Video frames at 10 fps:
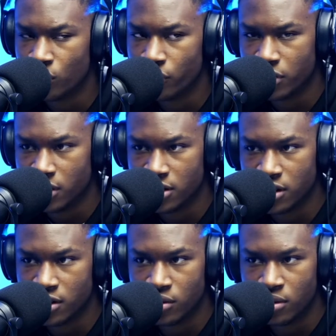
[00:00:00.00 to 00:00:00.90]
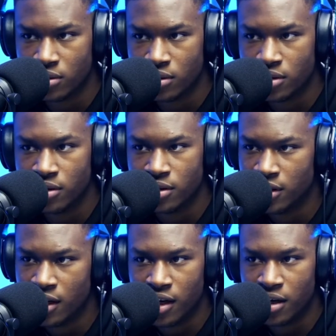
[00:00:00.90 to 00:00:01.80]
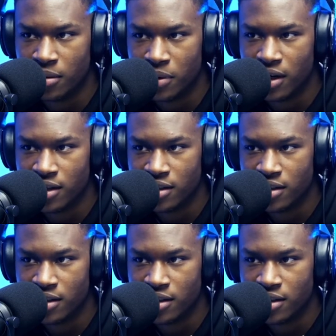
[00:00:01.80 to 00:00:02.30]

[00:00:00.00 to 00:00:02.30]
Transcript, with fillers: I'm not released it though. It's not released yet. Nah, but